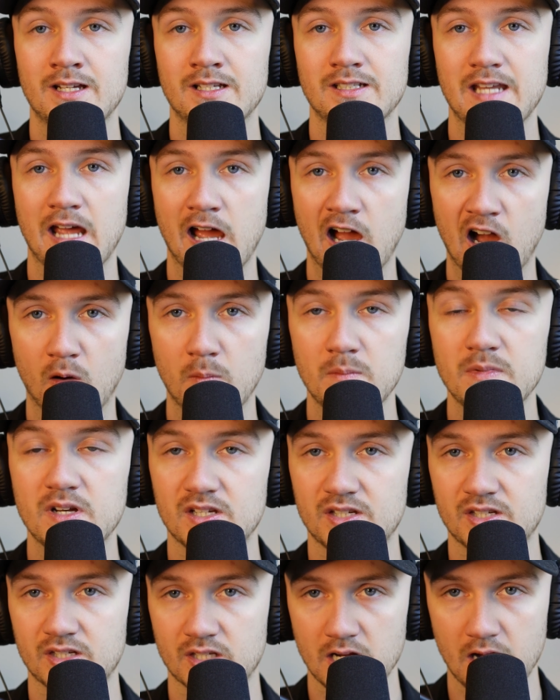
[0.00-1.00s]
to help
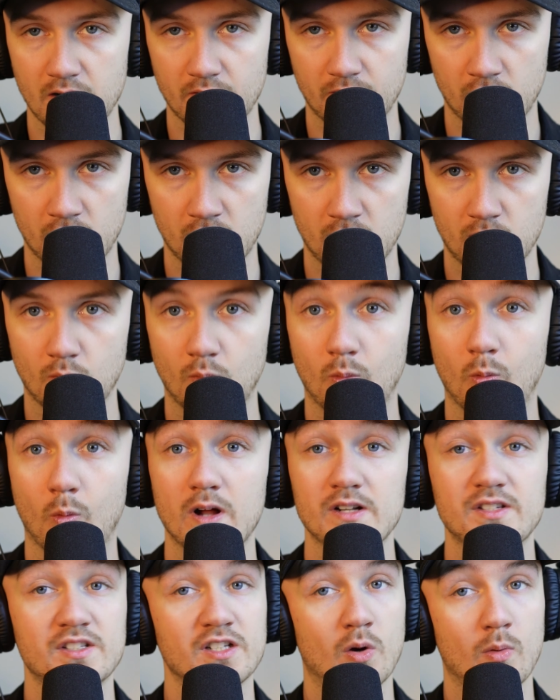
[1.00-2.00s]
discover
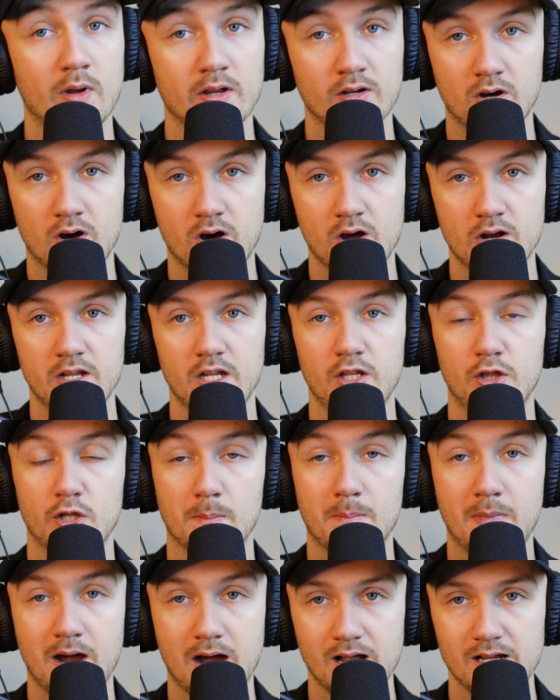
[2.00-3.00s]
what's going on in their
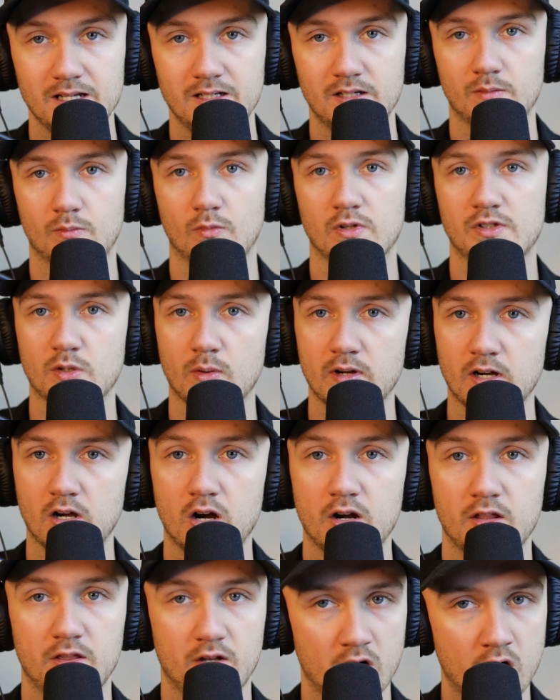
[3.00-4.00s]
mind, what's going
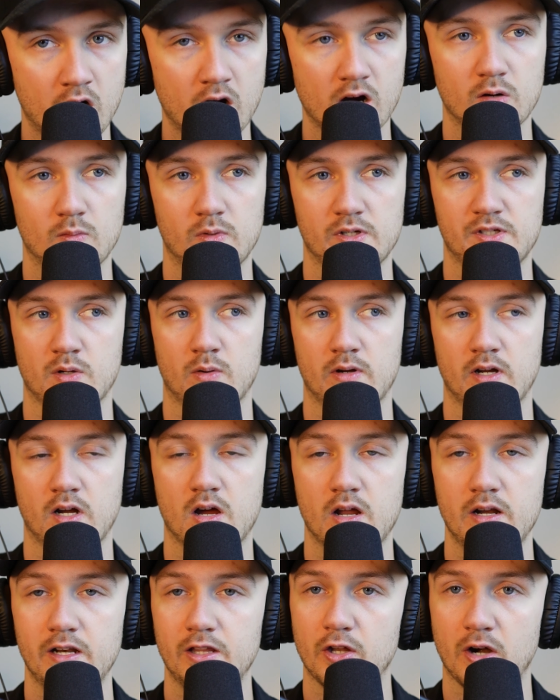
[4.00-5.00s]
on in their heart, what's going
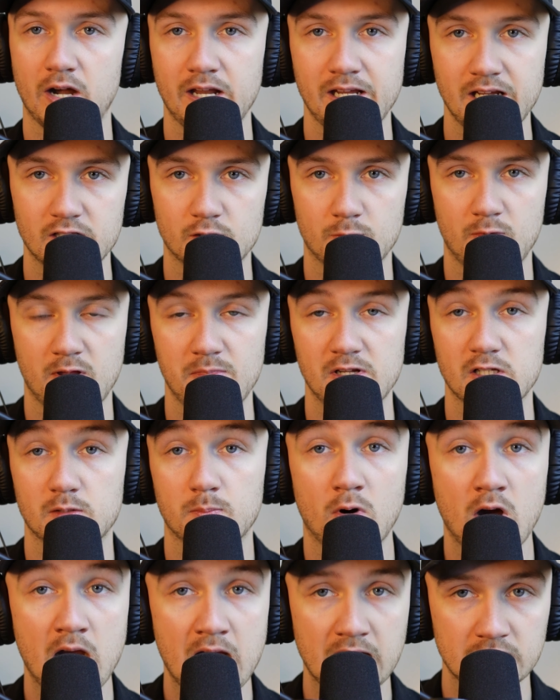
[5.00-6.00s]
on in their hands. Maybe it's
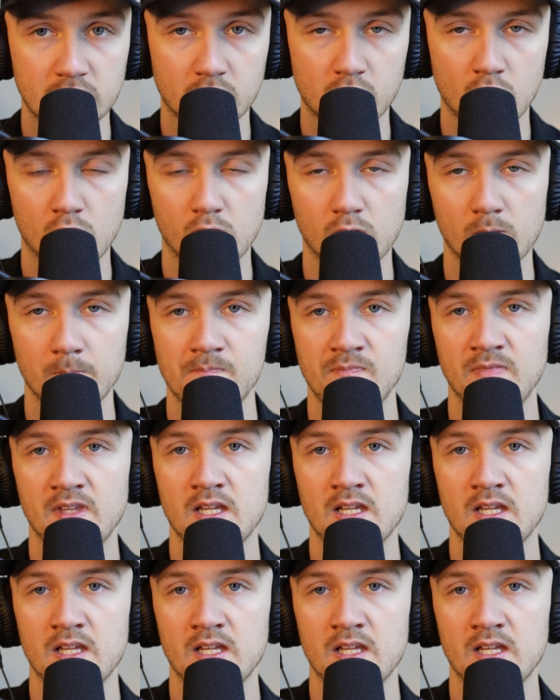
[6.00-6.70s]
practical.